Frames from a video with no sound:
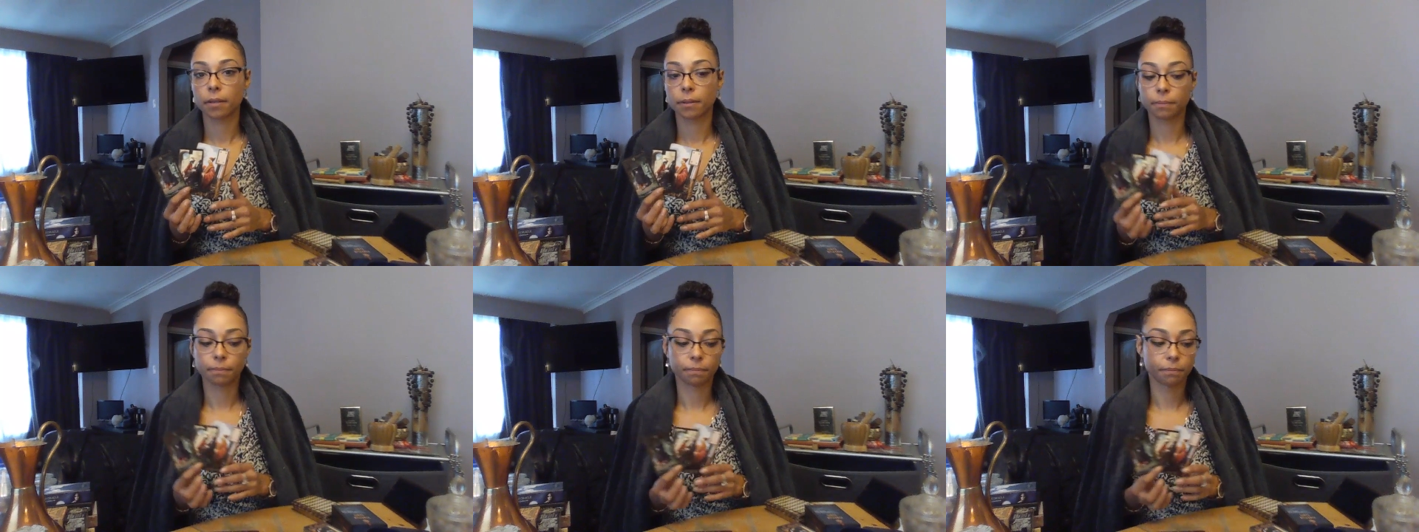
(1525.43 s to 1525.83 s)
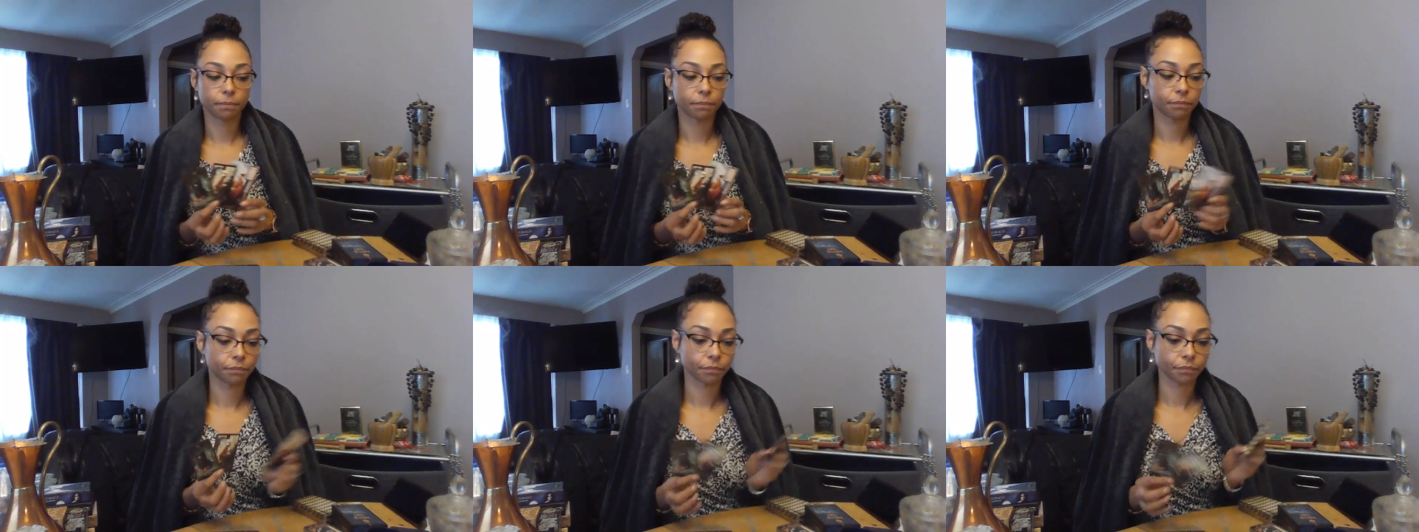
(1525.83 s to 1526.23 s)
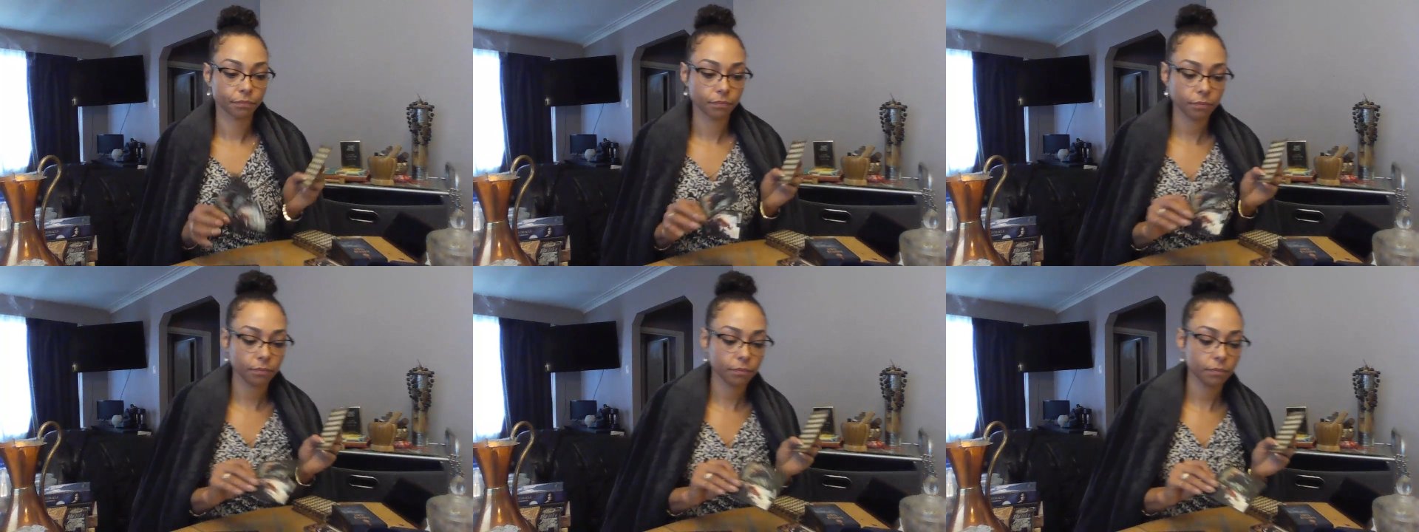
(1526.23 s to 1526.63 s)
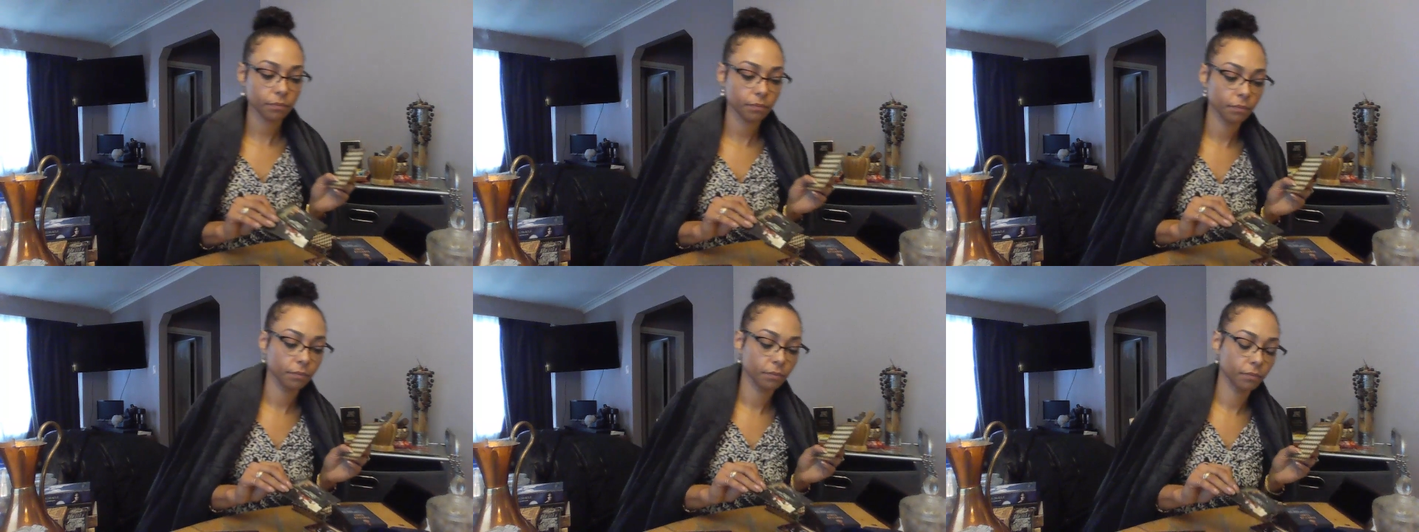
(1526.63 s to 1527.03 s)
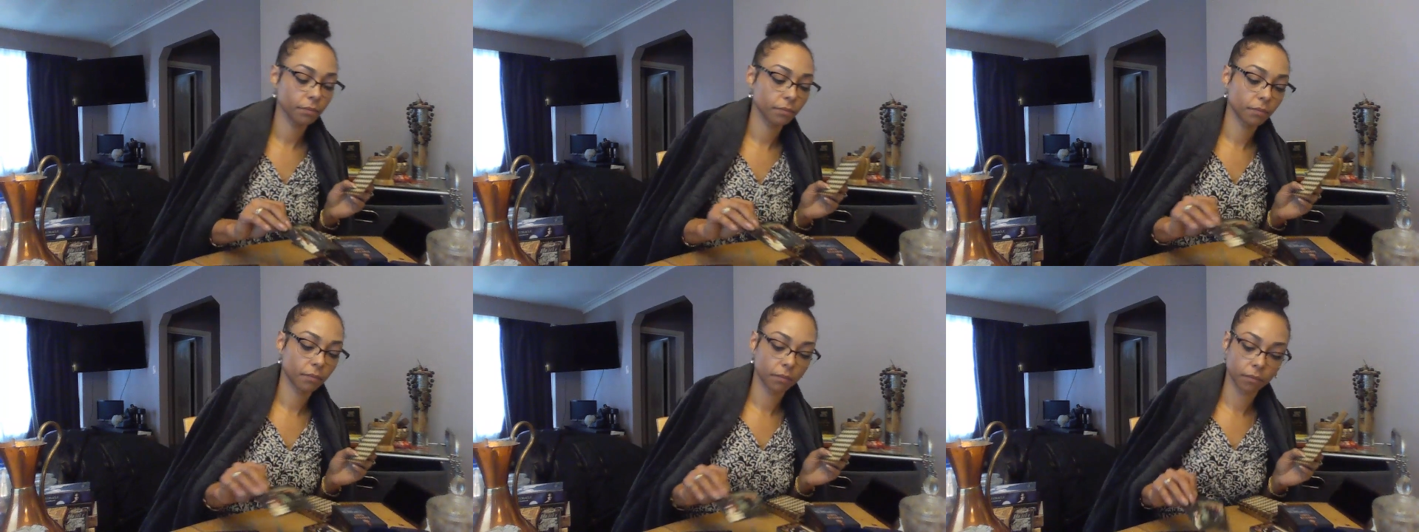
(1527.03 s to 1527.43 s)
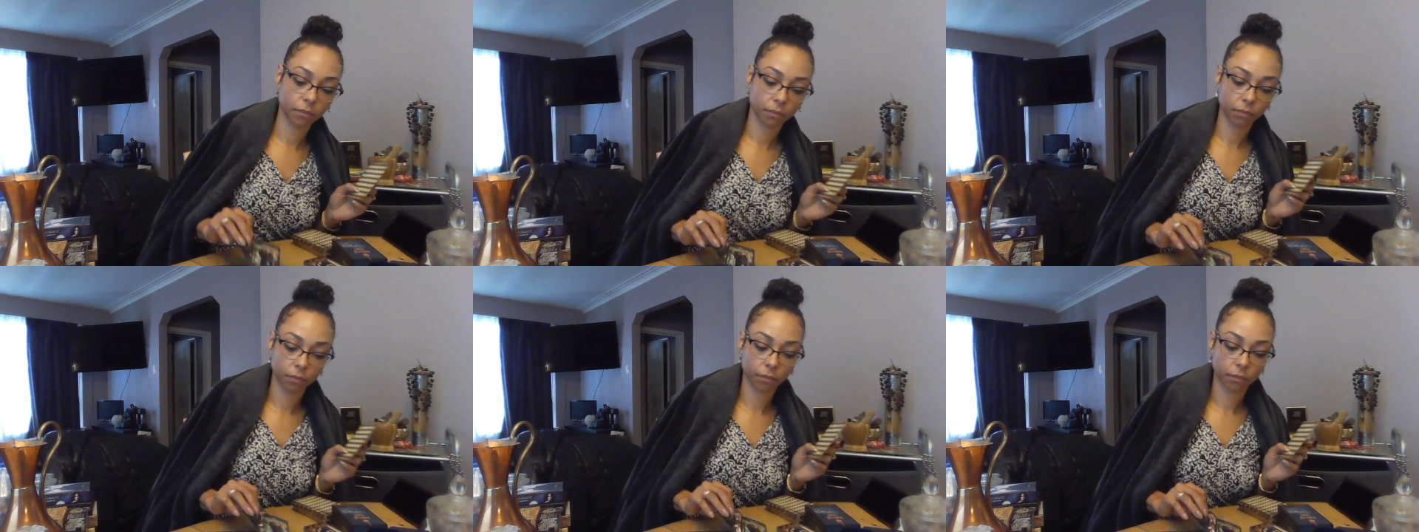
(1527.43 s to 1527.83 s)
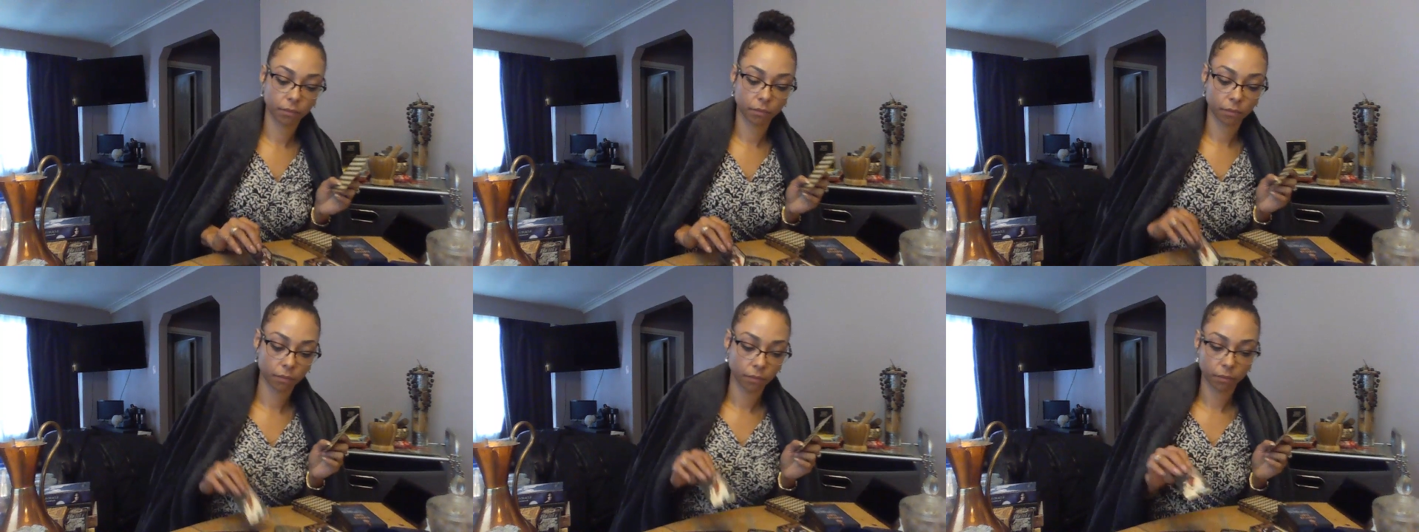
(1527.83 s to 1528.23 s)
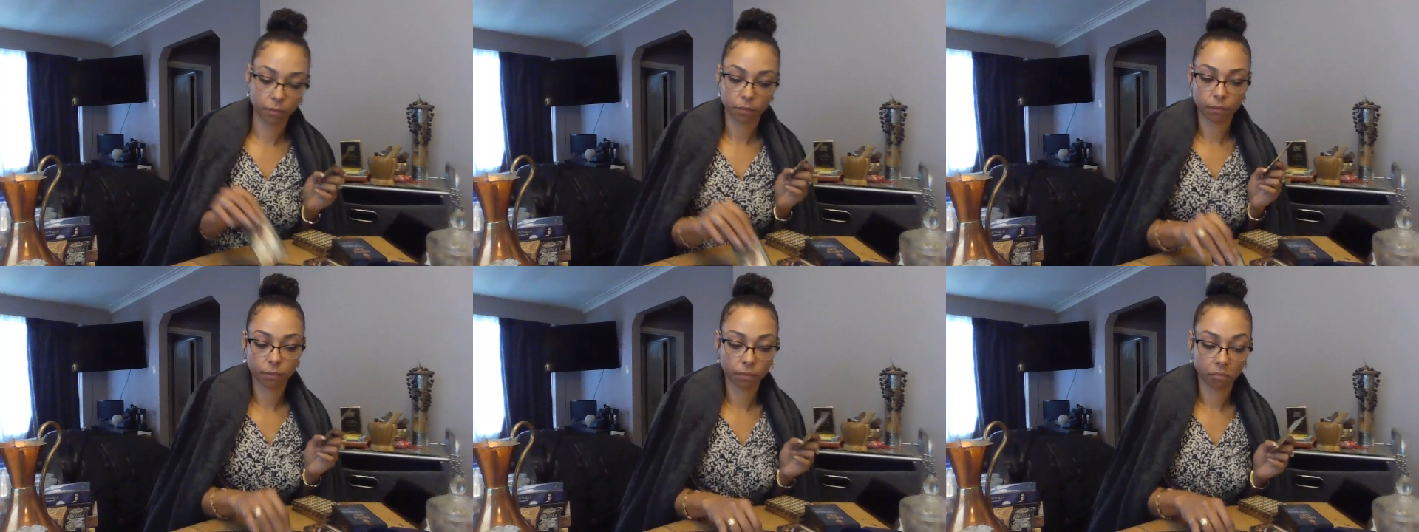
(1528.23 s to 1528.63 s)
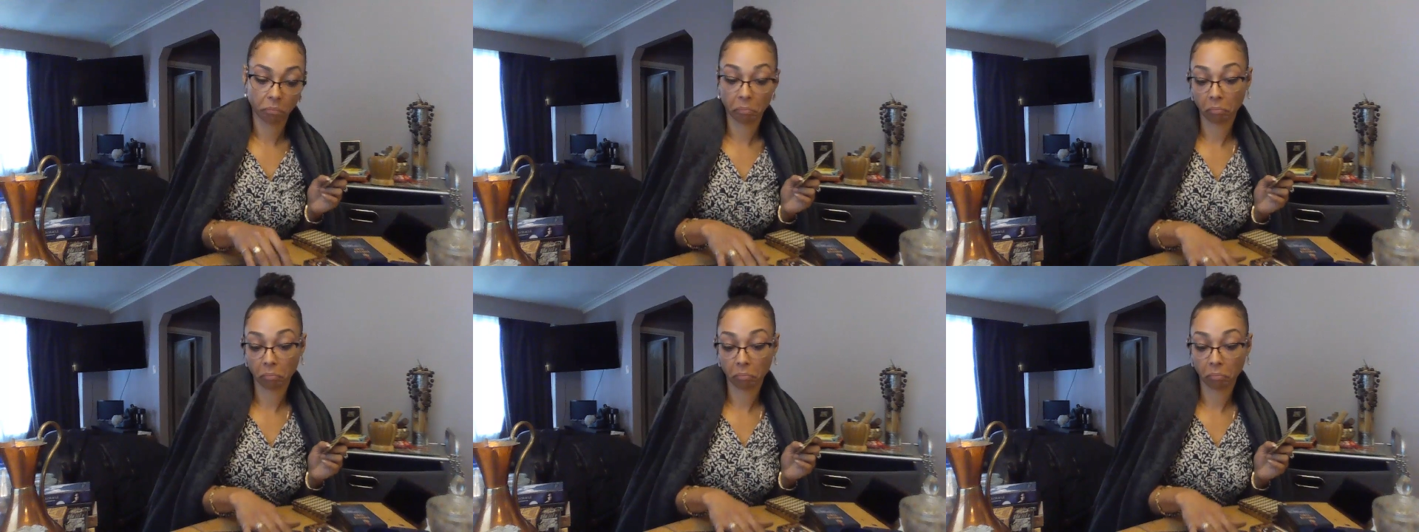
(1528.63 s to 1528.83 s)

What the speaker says: No one is speaking in this clip.